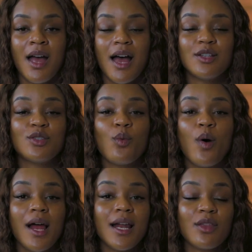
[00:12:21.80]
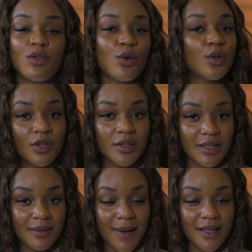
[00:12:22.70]
And so while I thought on
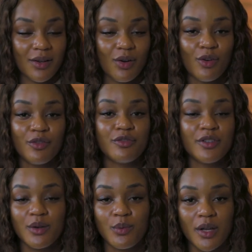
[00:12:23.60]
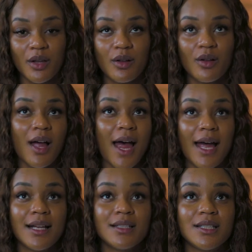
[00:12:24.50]
this matter of free will
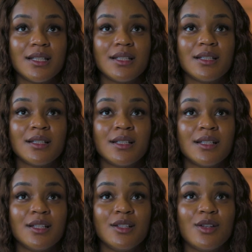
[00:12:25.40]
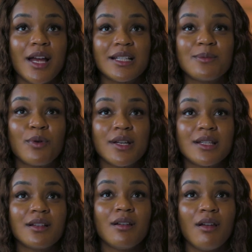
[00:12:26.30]
and
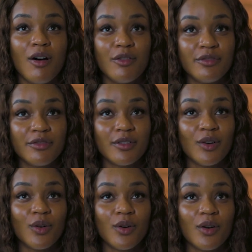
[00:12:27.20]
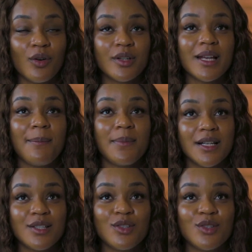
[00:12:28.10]
expressing love, or the
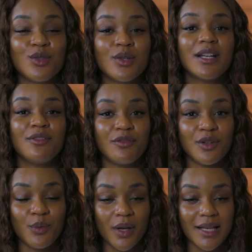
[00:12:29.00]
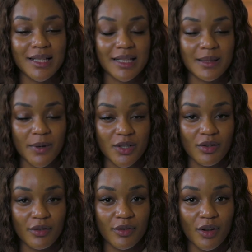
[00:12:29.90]
ability to give free will as an
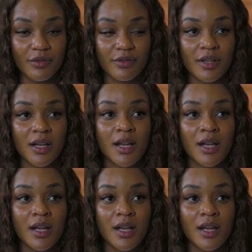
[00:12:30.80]
expression of love,